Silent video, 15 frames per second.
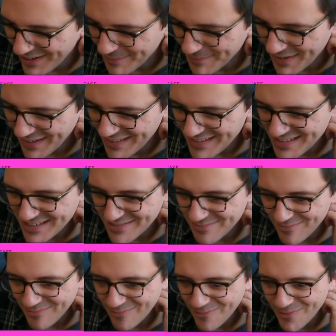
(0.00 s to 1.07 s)
And this is
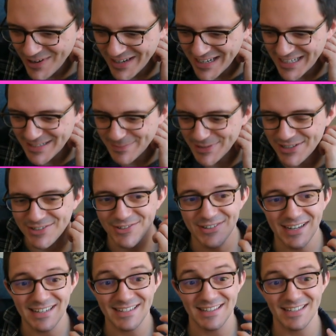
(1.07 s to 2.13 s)
weird because you
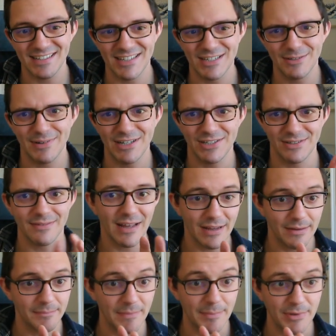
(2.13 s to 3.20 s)
get into this situation.
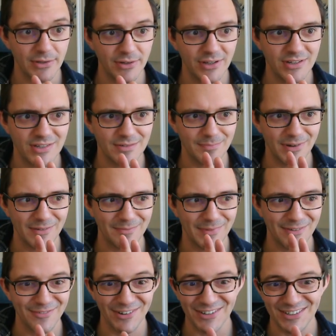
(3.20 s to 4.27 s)
Maybe you noticed my
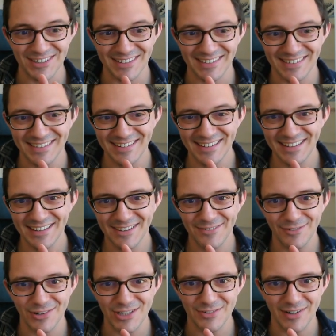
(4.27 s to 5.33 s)
function
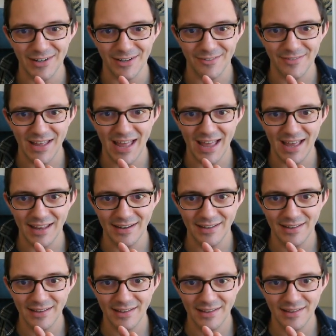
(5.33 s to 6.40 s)
for each value of n
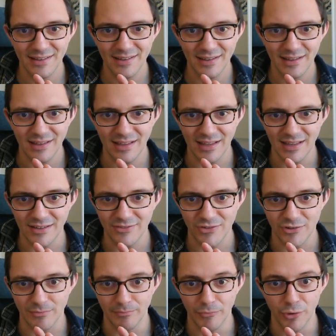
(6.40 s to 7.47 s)
is
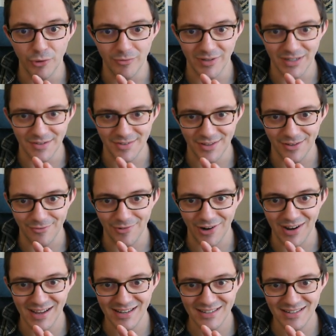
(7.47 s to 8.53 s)
just moving to the
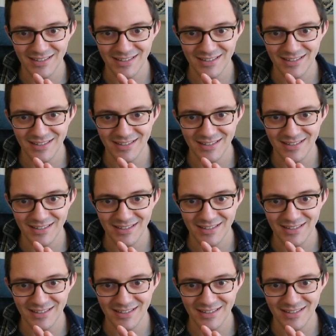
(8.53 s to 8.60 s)
right.